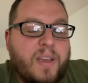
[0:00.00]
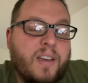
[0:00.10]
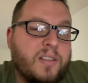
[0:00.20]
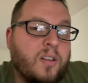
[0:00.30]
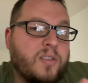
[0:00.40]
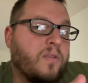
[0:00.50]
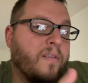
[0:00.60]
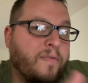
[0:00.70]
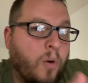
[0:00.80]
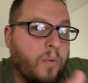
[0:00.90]
because also the
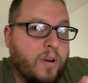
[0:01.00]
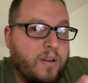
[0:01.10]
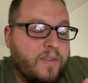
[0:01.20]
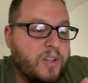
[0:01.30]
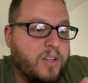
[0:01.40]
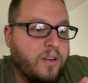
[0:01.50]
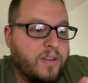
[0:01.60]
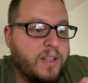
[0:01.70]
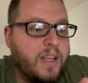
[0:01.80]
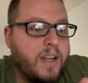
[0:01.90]
4Runner this year
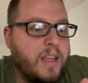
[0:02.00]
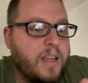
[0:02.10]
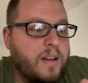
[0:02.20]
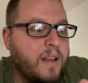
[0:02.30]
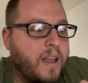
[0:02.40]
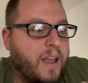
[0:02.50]
is getting it,